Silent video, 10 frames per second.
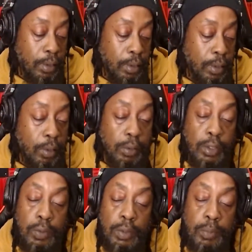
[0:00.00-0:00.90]
Lord, the
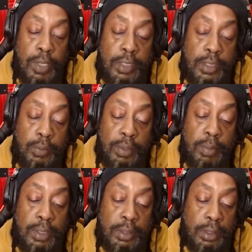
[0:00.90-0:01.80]
youth them where I sing what them I
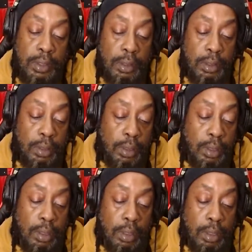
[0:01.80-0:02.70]
sing
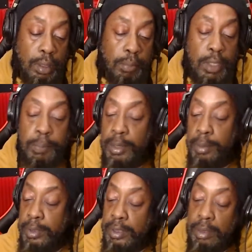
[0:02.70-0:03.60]
big people
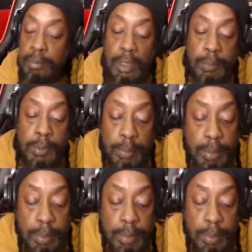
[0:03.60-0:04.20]
sing big people